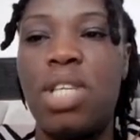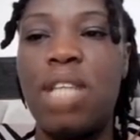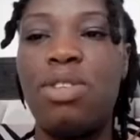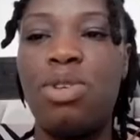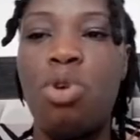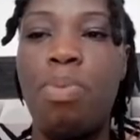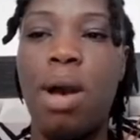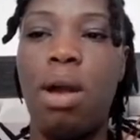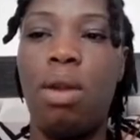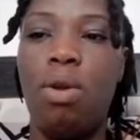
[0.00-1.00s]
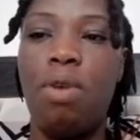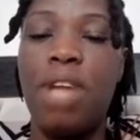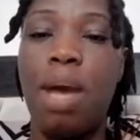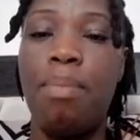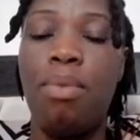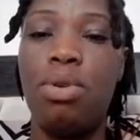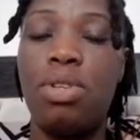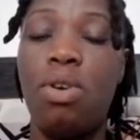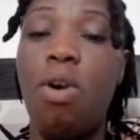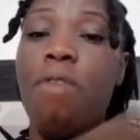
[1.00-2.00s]
So stethoscope and glove, they are
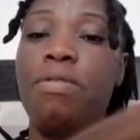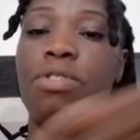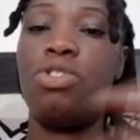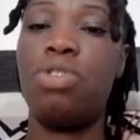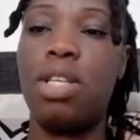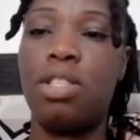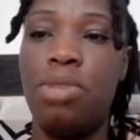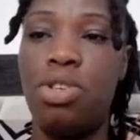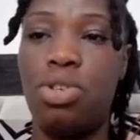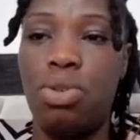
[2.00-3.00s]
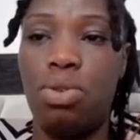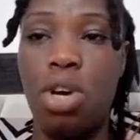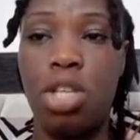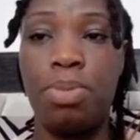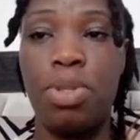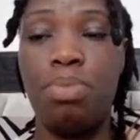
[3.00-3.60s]
modes of transmission.